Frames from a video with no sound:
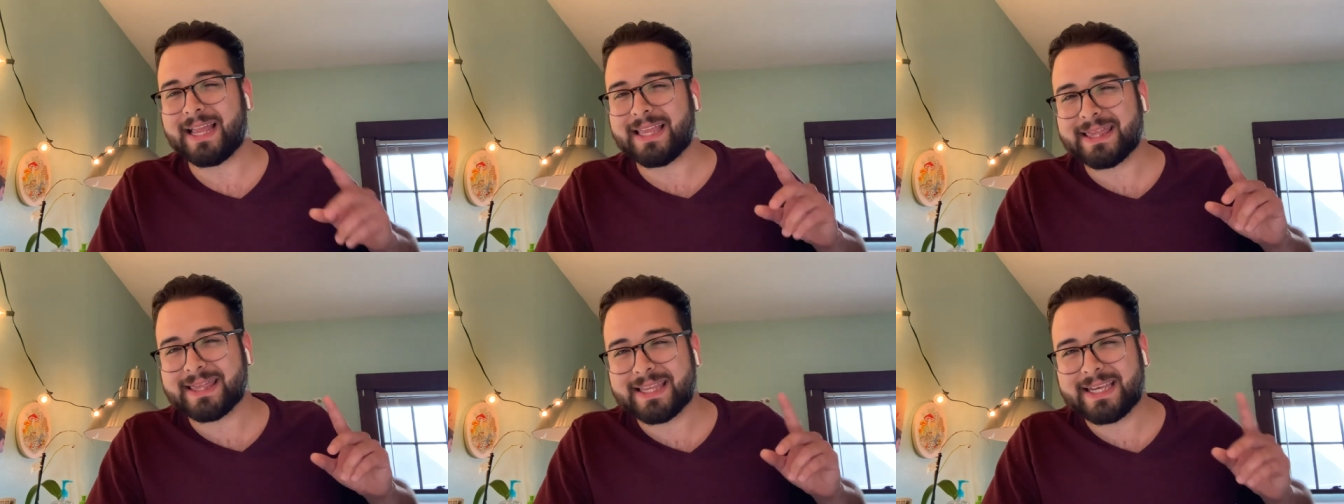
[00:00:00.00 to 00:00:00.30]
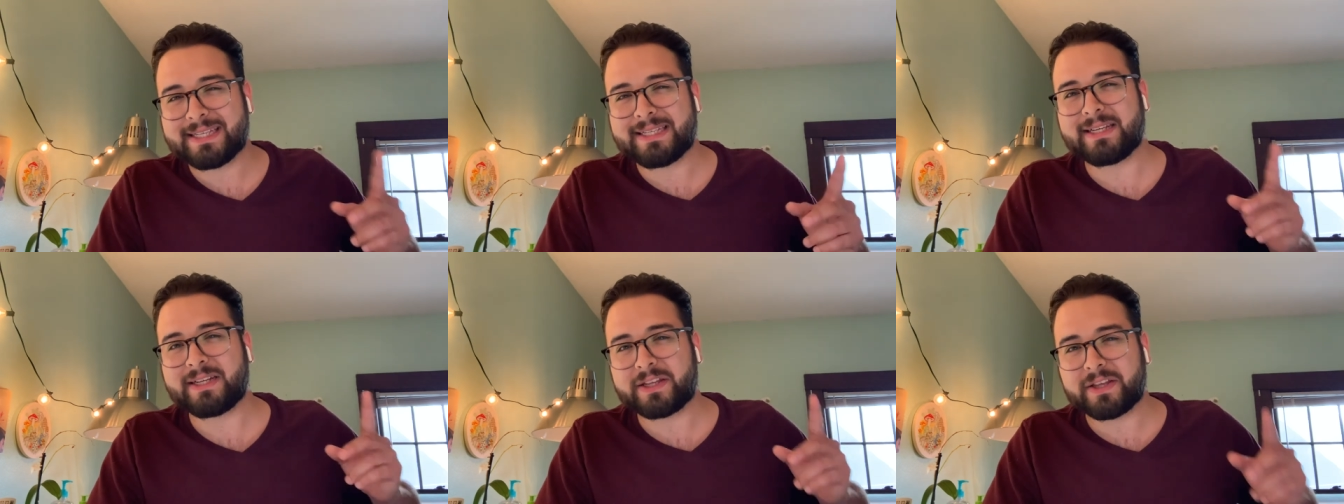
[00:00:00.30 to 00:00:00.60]

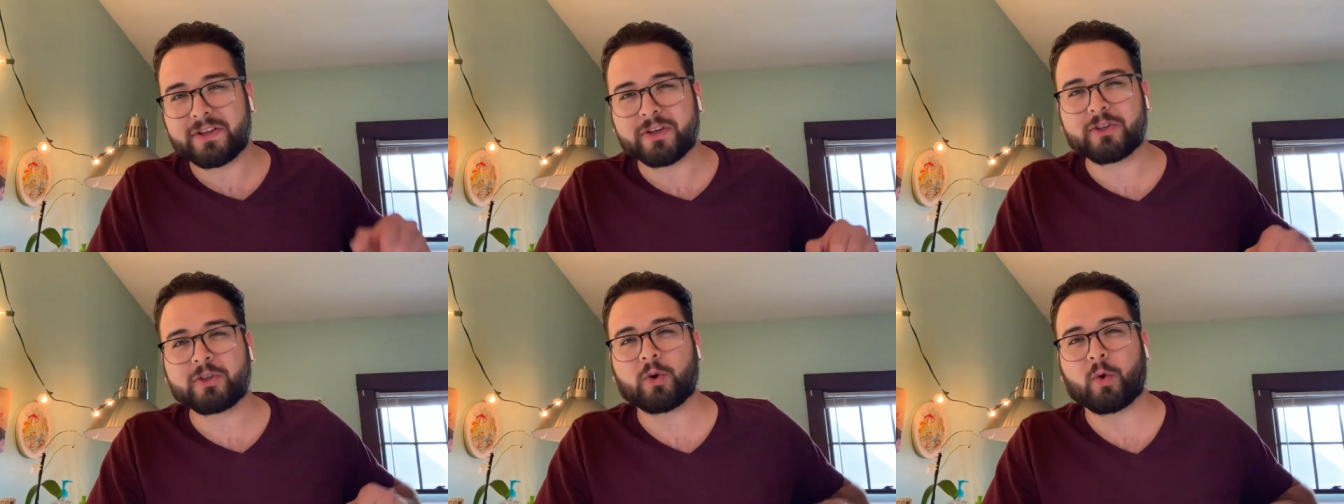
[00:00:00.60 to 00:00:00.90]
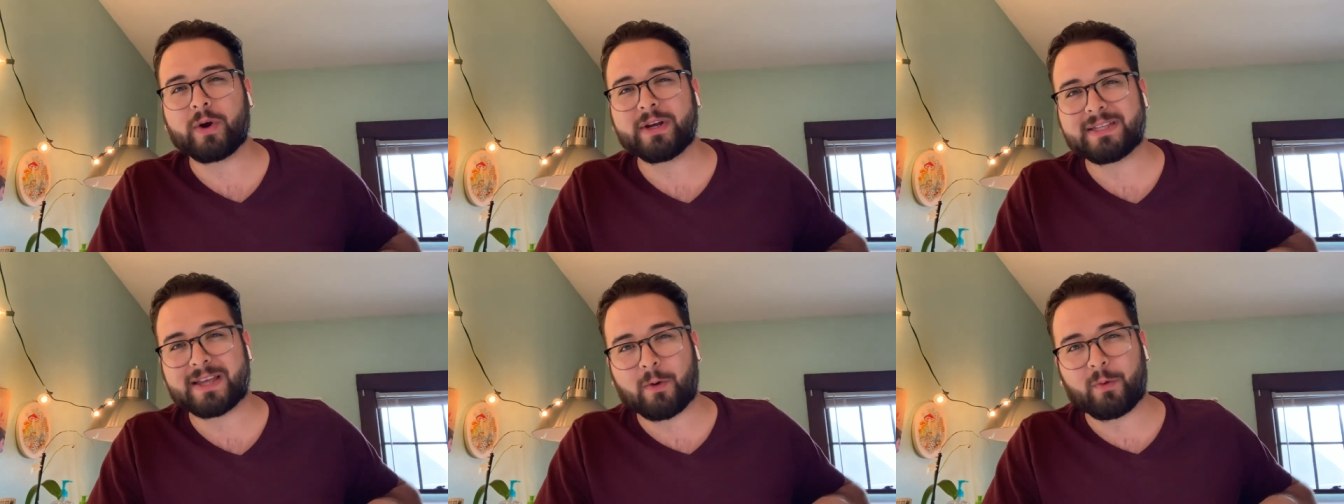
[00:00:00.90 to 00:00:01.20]
Listen to the
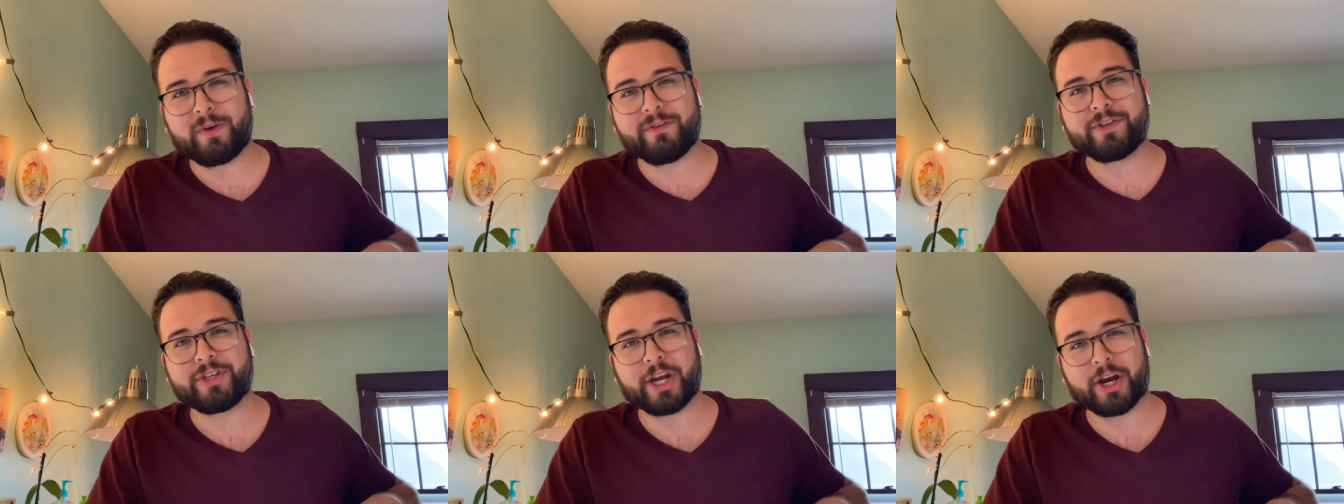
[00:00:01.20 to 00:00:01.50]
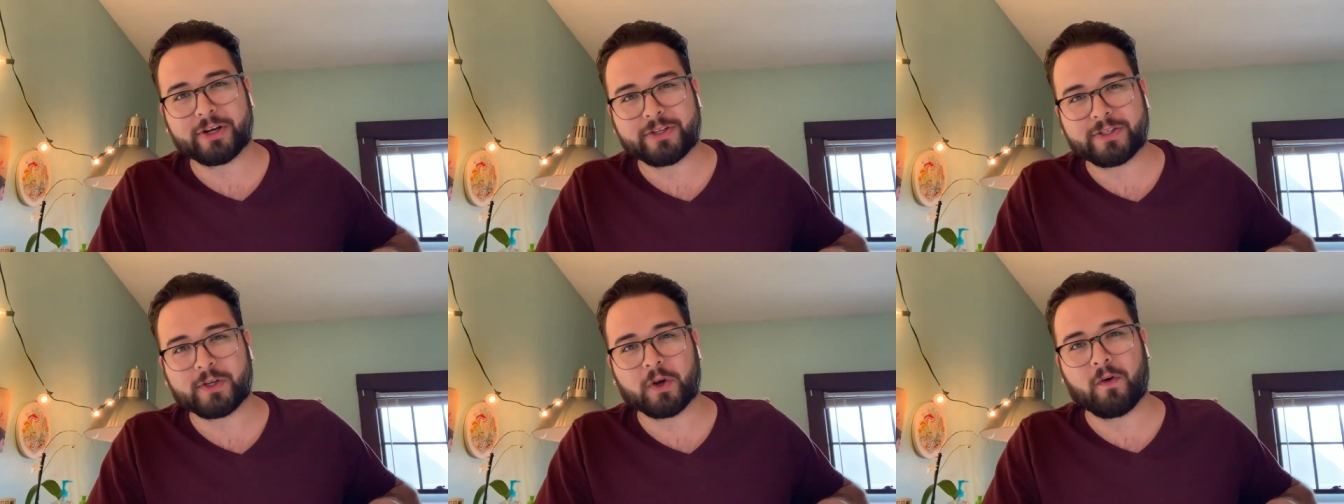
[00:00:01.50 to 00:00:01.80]
stories that we've
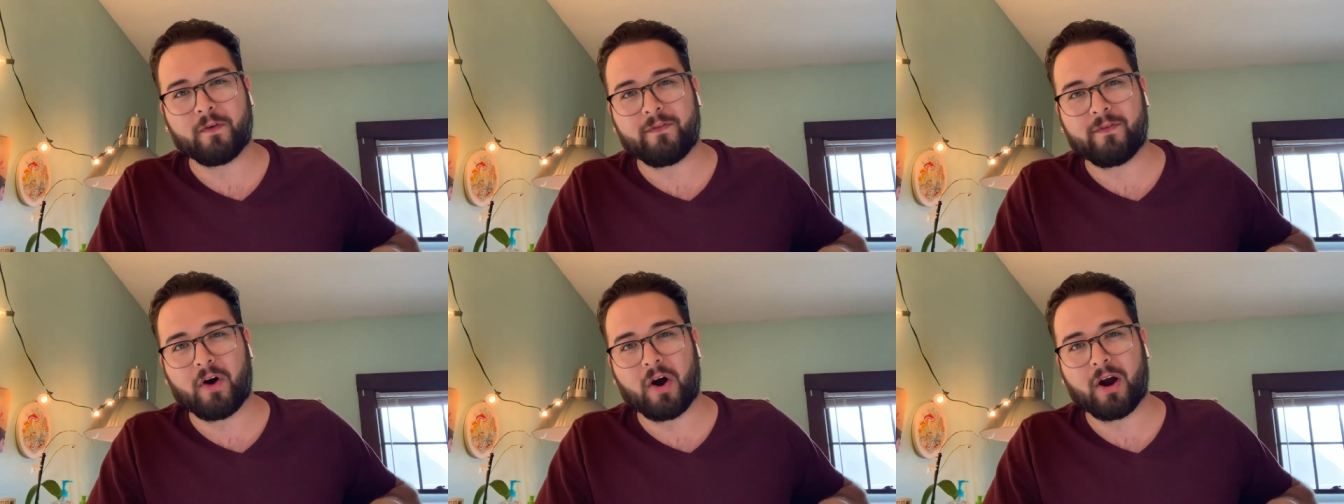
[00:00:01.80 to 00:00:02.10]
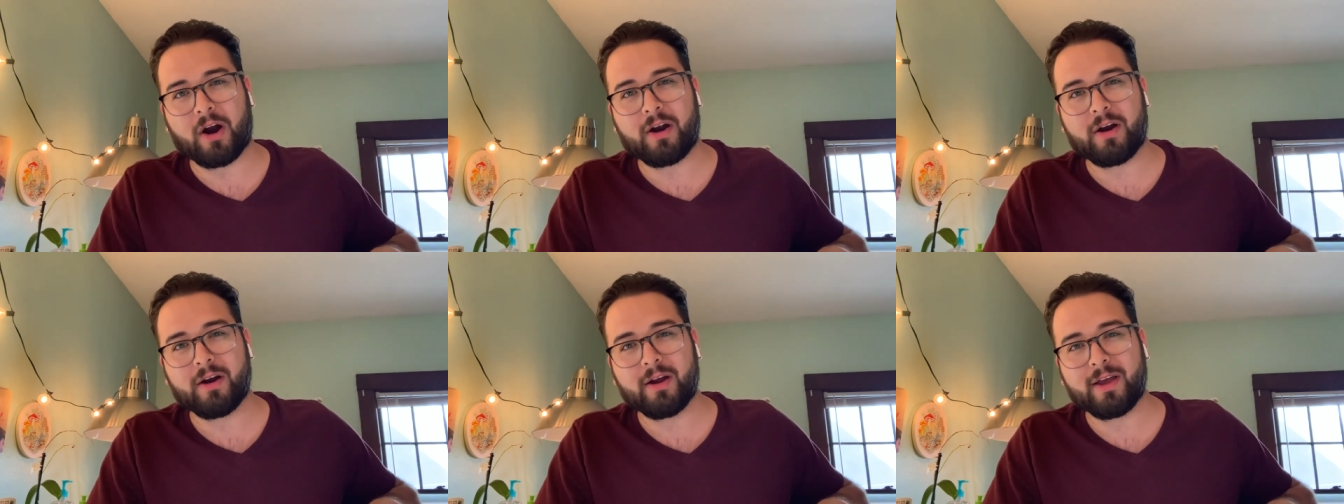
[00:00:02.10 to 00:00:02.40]
shared so
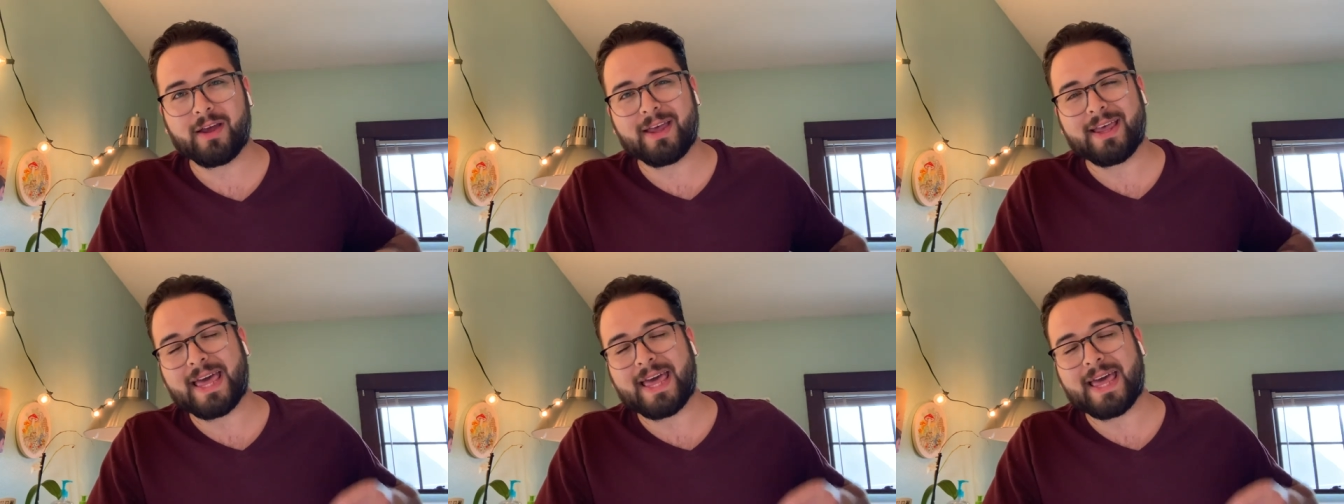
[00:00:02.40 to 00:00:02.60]
far